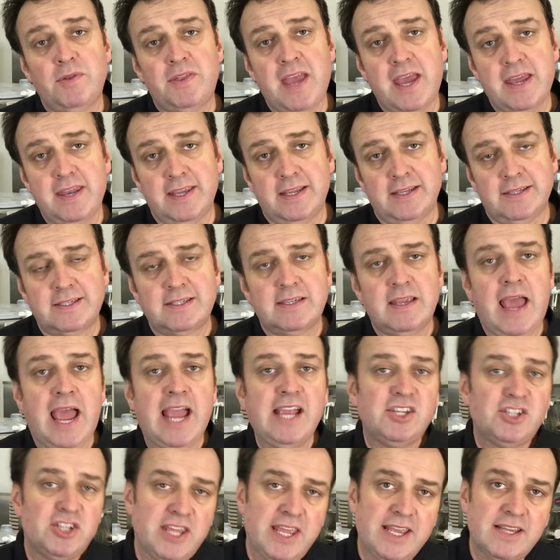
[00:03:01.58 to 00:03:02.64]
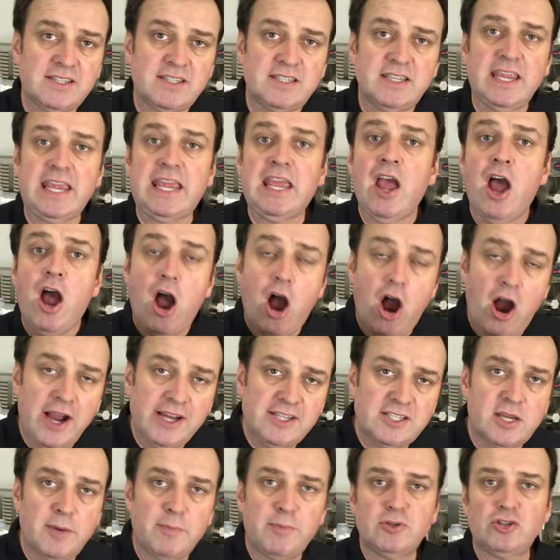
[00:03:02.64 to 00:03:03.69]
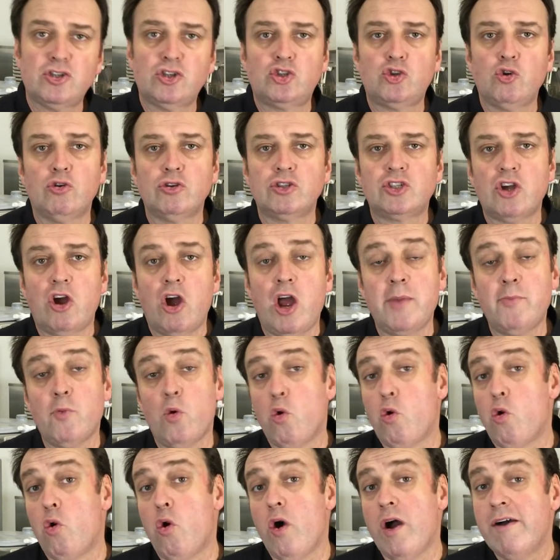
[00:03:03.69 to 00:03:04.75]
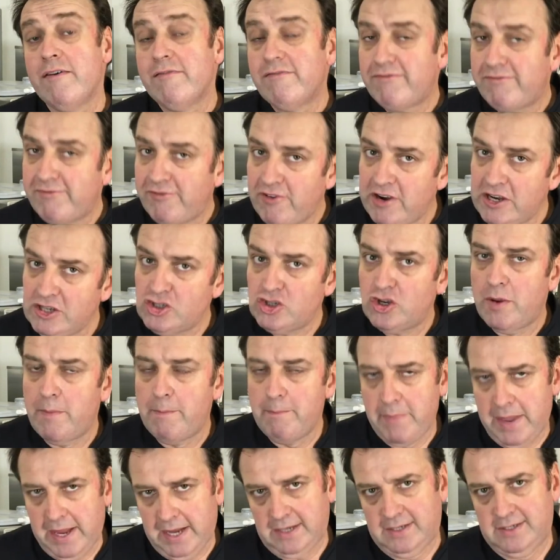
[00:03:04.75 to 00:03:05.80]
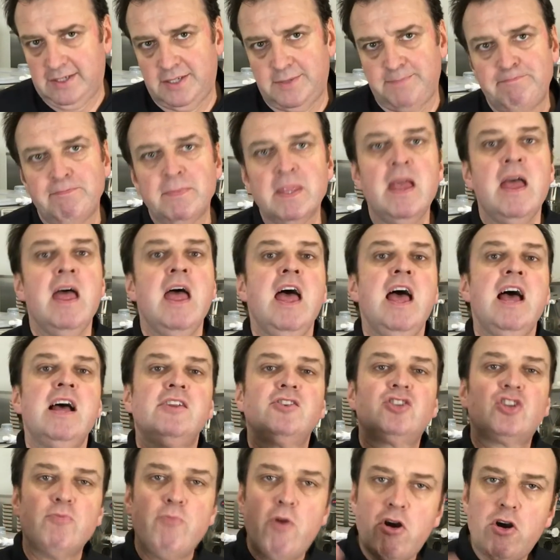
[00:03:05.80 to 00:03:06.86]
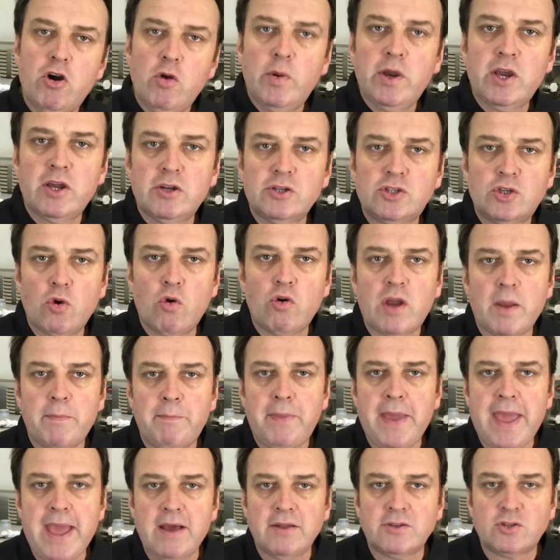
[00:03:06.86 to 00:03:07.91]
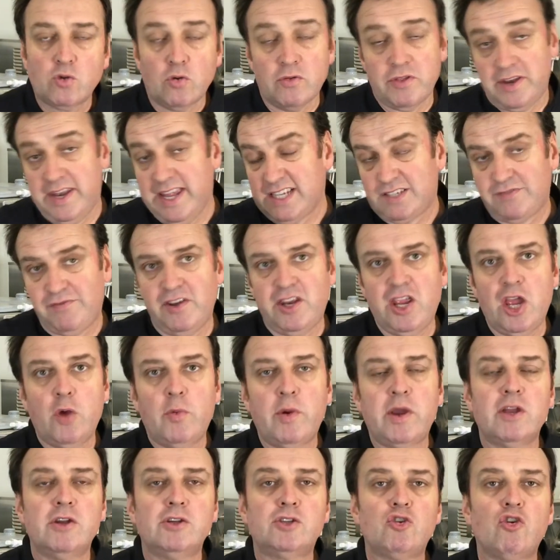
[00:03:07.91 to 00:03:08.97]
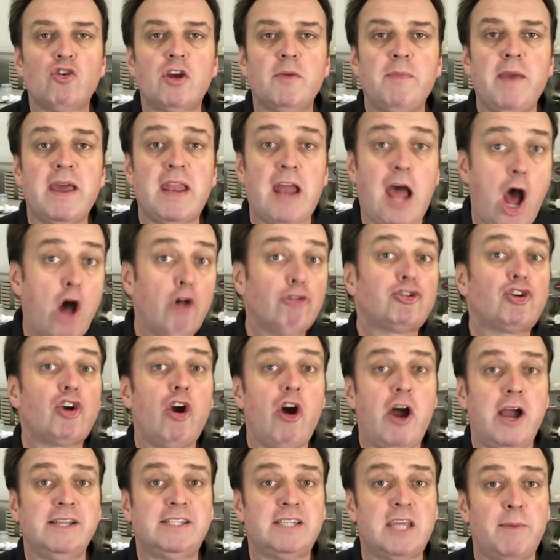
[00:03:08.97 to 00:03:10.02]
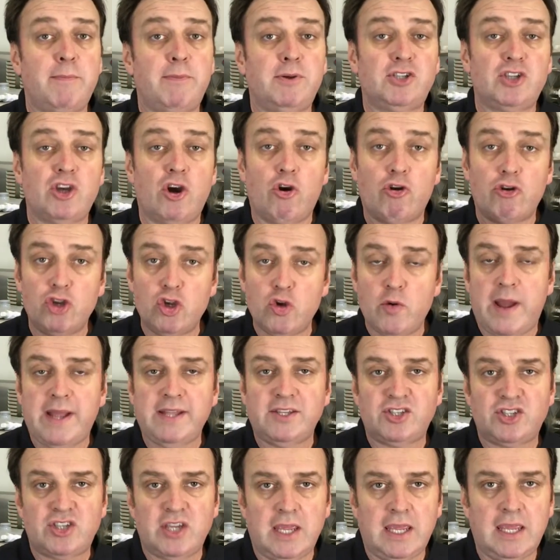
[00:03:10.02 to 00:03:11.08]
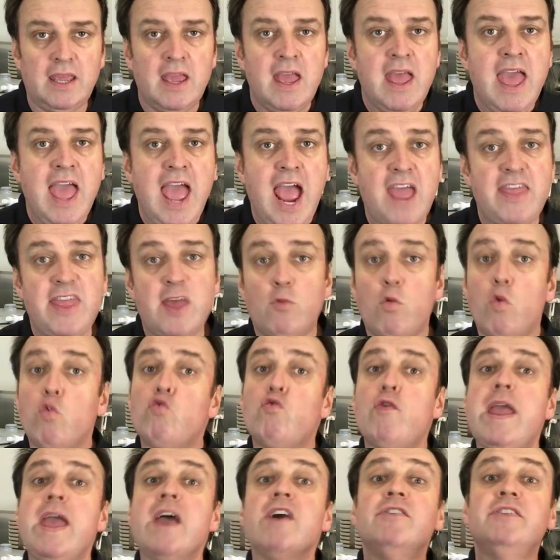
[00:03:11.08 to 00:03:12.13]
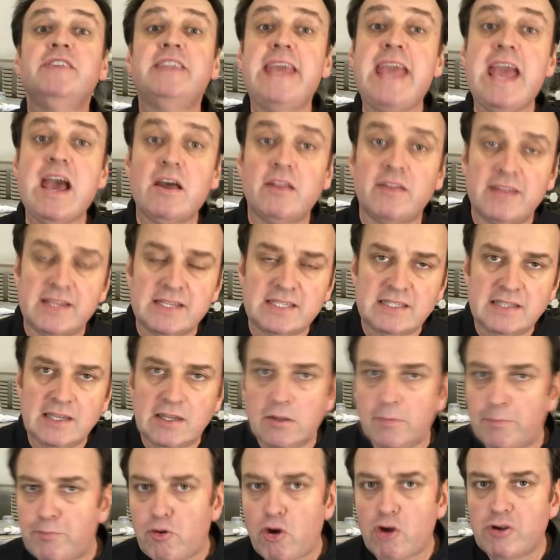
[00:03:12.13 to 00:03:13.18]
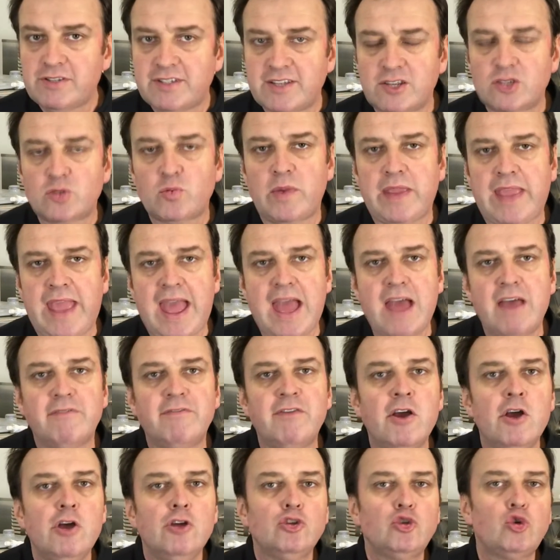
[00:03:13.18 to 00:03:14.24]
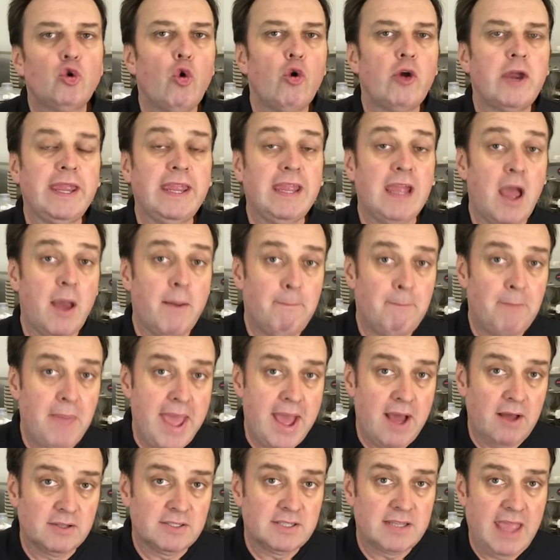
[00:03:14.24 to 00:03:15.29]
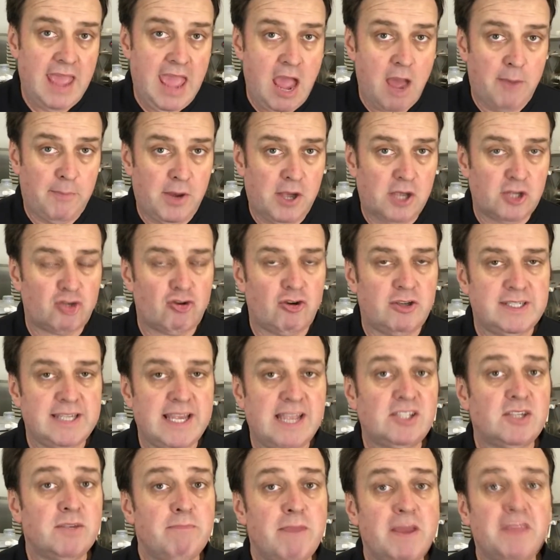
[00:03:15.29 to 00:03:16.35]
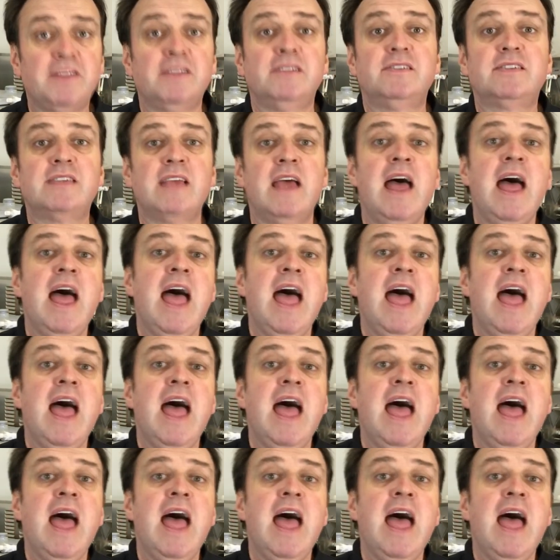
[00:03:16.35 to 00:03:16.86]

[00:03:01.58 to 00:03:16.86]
what that is. HTST, high temperature, short time, or fresh mix. Tomorrow we're going to talk about, or the next video, we're going to talk about ultra high temperature, or UHT, and that will round out this little process we have talking about our pasteurization methods.